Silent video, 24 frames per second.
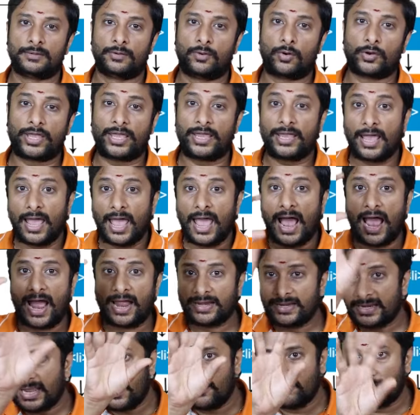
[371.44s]
Okay,
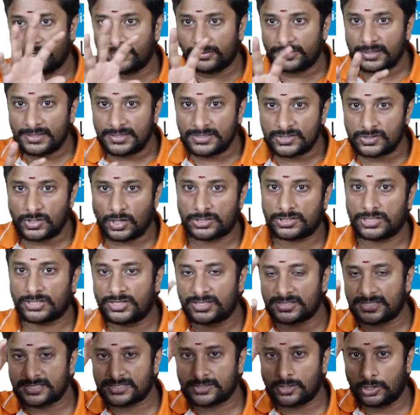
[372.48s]
and everything is structured.
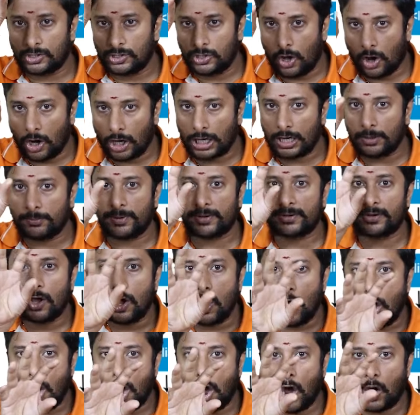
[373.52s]
This is called document
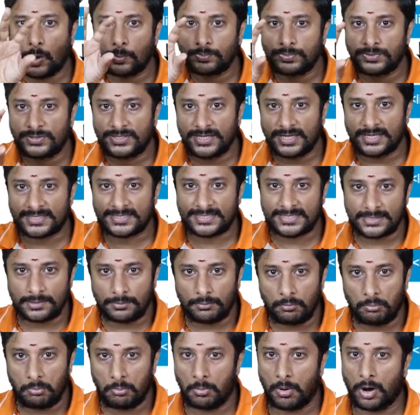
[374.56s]
objects
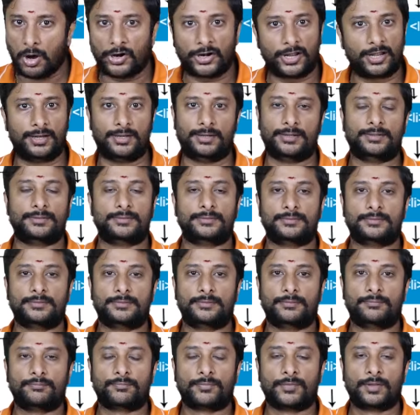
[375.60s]
model.
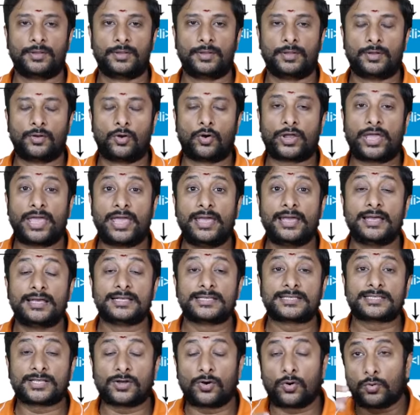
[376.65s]
Okay,
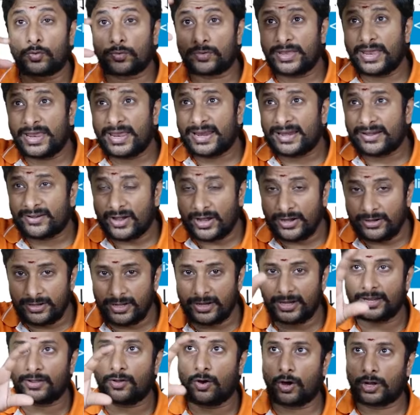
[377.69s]
so
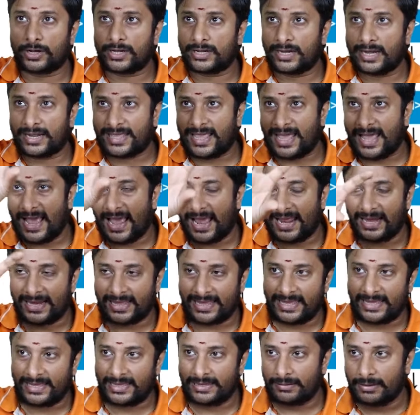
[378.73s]
rendering or
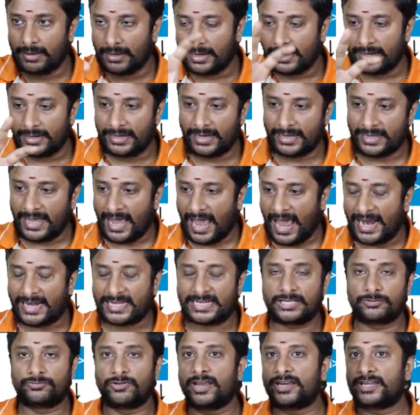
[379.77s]
like
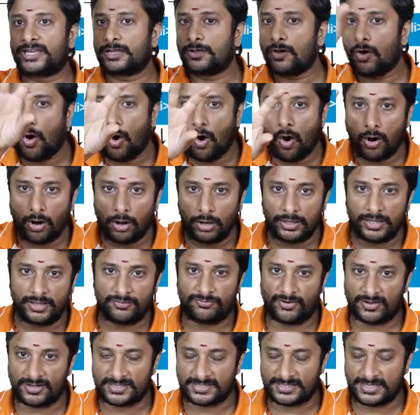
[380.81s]
activating all the
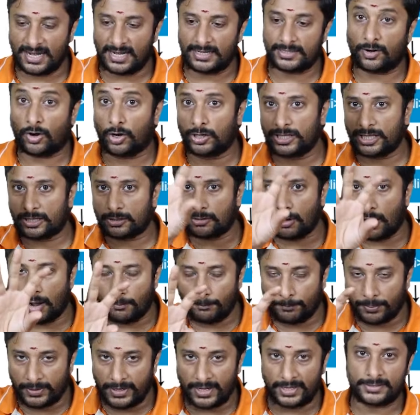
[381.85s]
functionality, all the
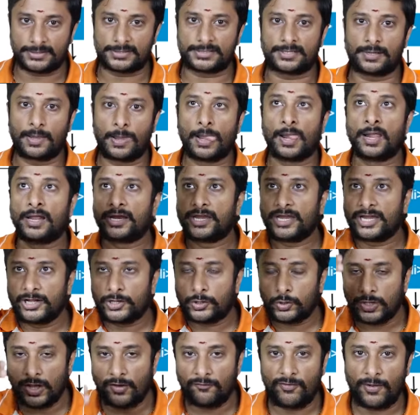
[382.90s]
components
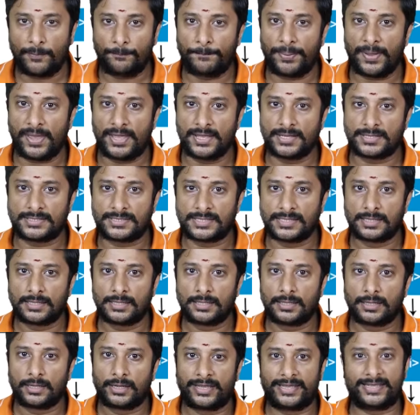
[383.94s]
into a web page
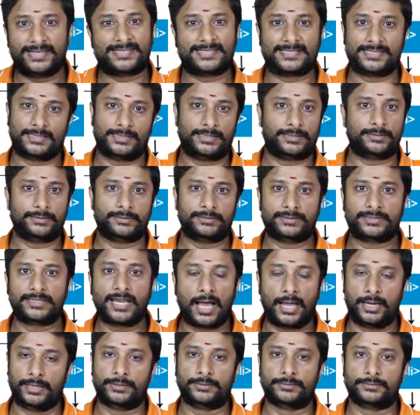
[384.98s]
is
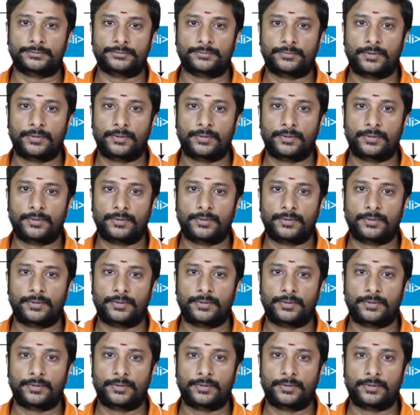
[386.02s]
done.